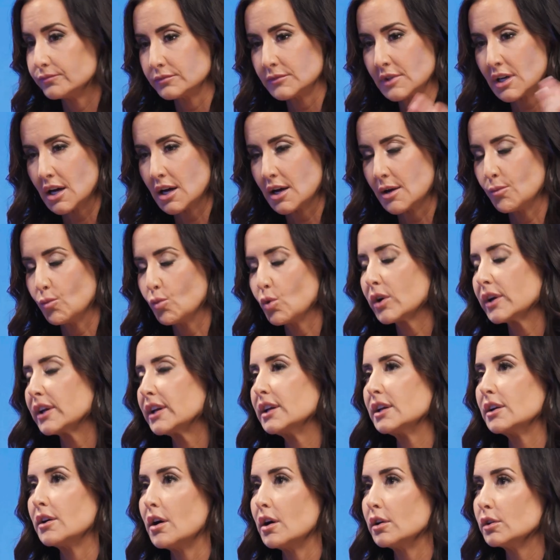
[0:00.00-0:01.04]

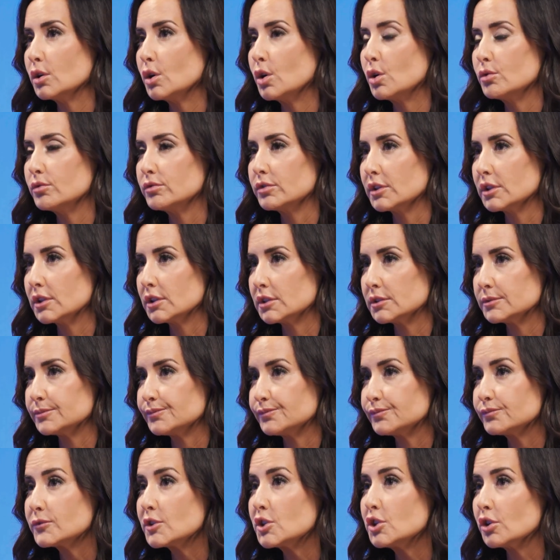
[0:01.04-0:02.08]
working all over
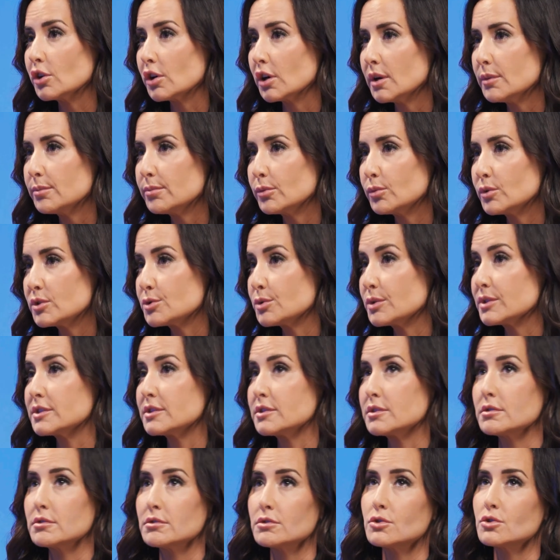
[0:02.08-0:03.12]
Europe, which
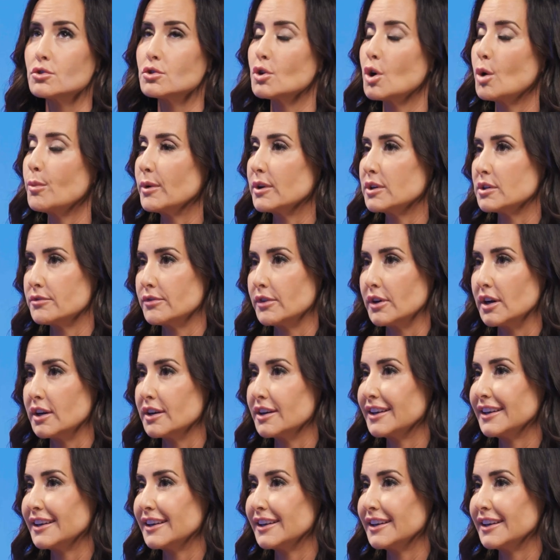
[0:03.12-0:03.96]
was so much fun.